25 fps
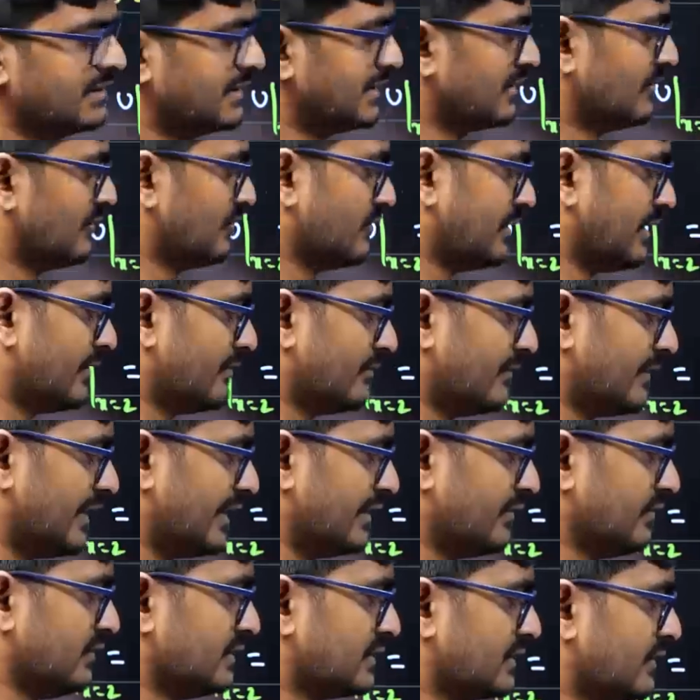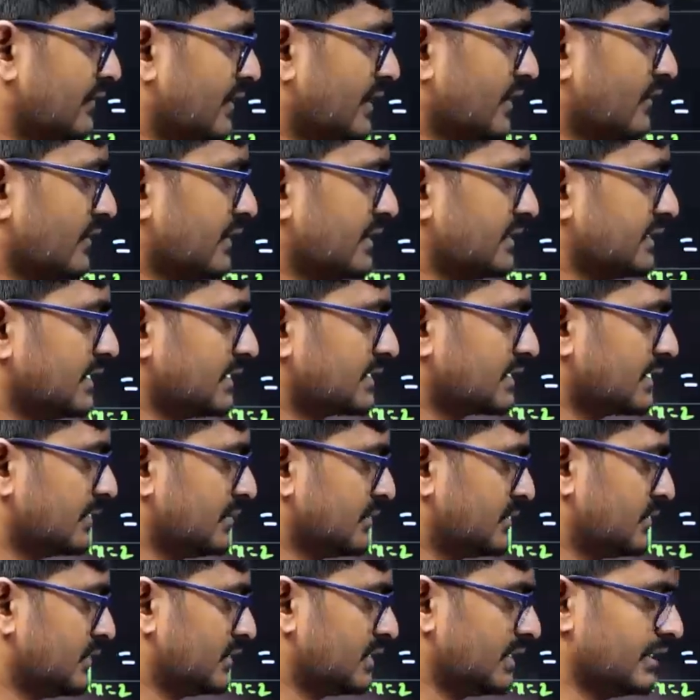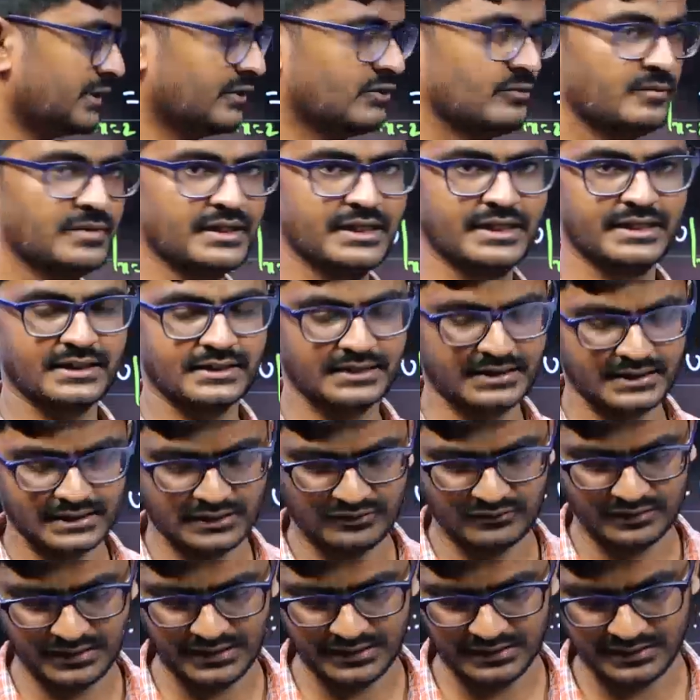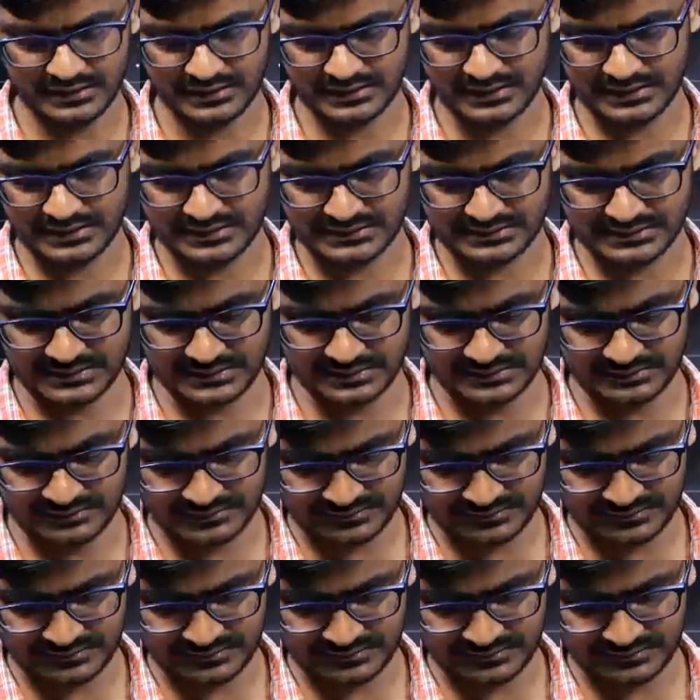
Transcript: Now m value is given, you can just substitute and you will be getting the required answer.